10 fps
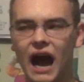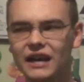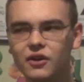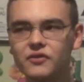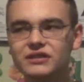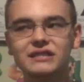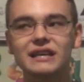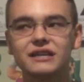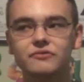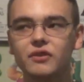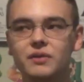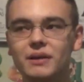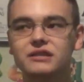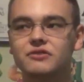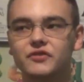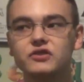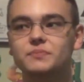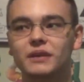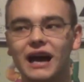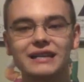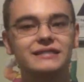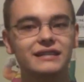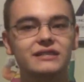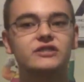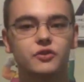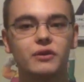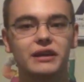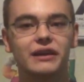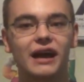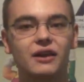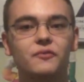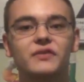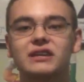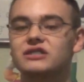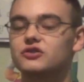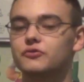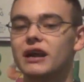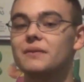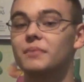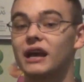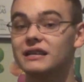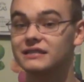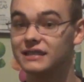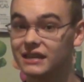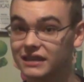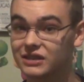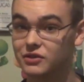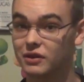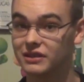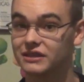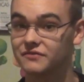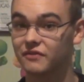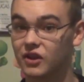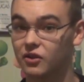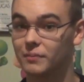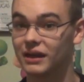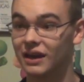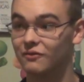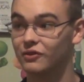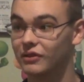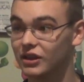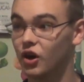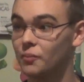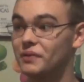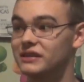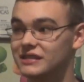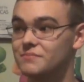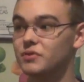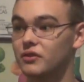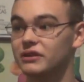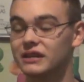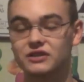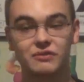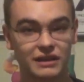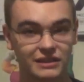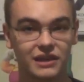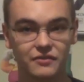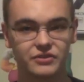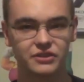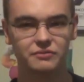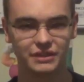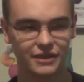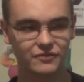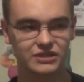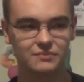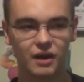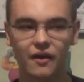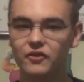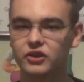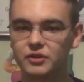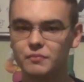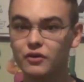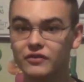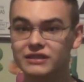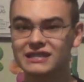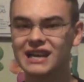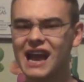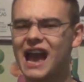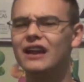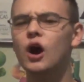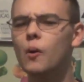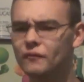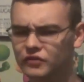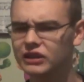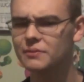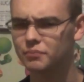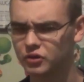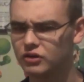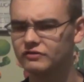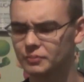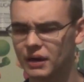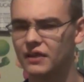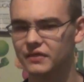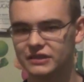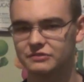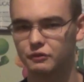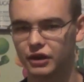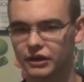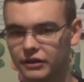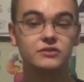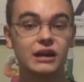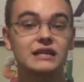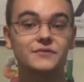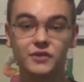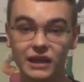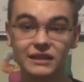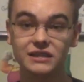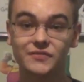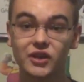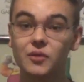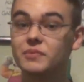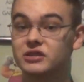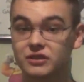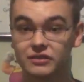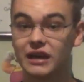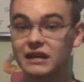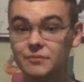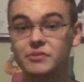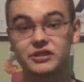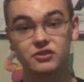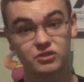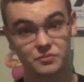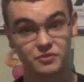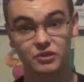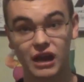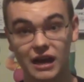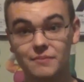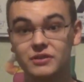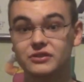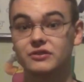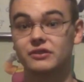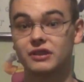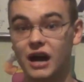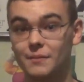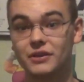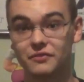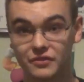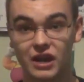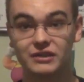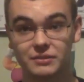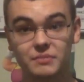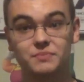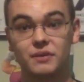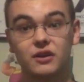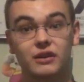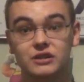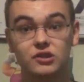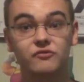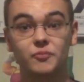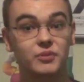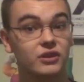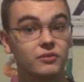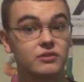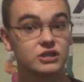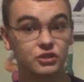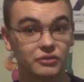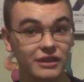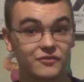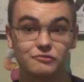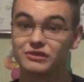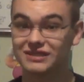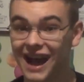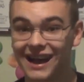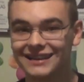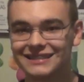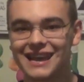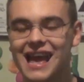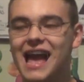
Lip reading: I know this is getting really mixed reviews, but I did enjoy it. I don't think it's great, but I did enjoy this film, and I really hope that Tim Burton can direct the other two and give us some other good movies, and hopefully improve upon this one. So guys, if you like this video, be sure to like it, be sure to subscribe, be sure to comment your thoughts on Miss Peregrine's Home for Peculiar Children if you saw it,